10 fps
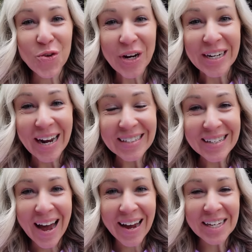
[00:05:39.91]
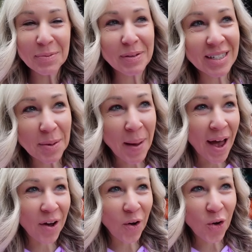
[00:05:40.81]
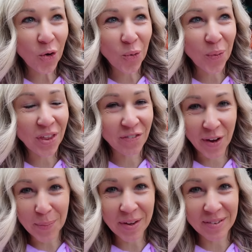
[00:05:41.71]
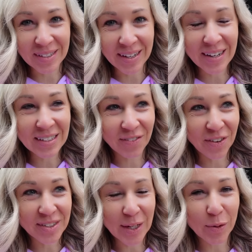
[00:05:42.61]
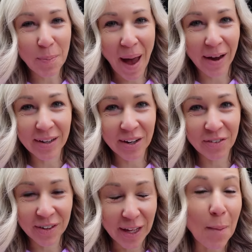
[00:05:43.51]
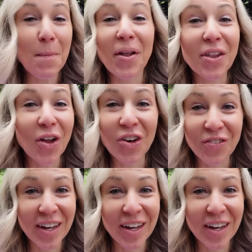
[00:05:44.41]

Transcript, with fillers: three nights, guys, but somehow with a family of six, it feels like we're packing for like a month long